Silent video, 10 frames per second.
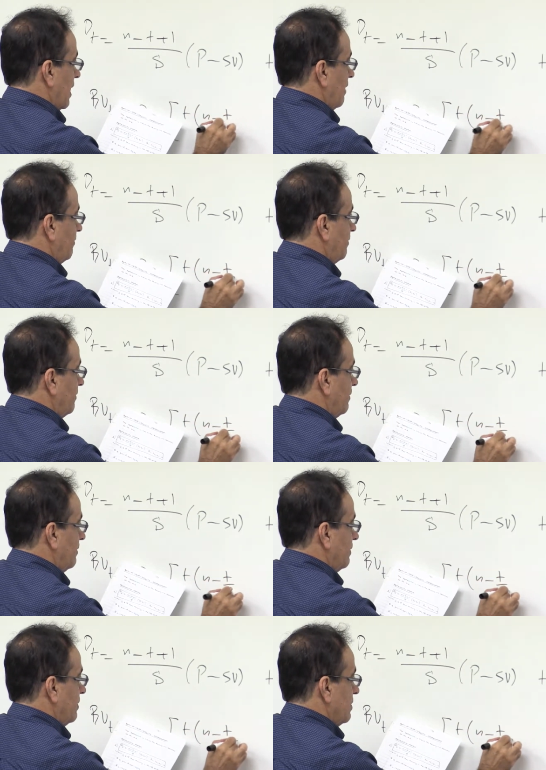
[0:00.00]
half
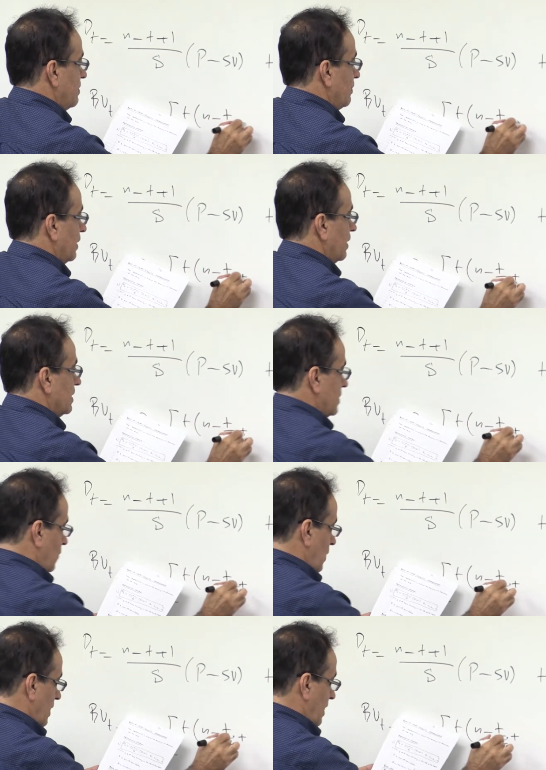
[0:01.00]
plus
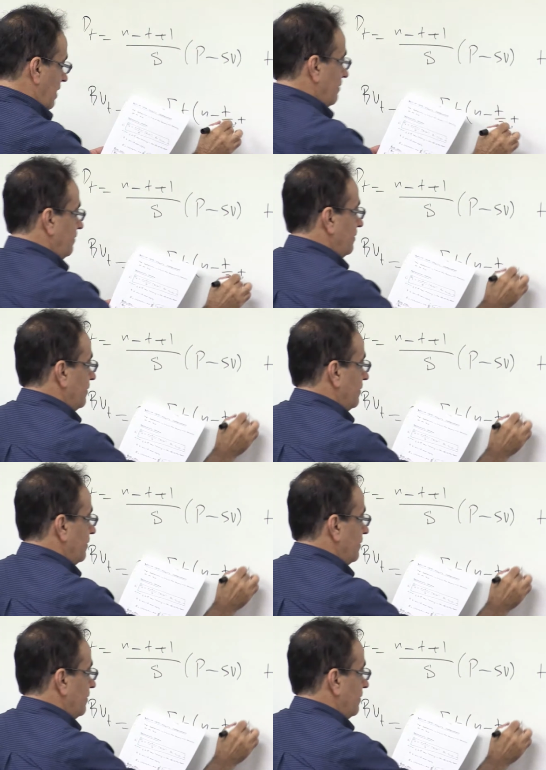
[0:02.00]
1 half,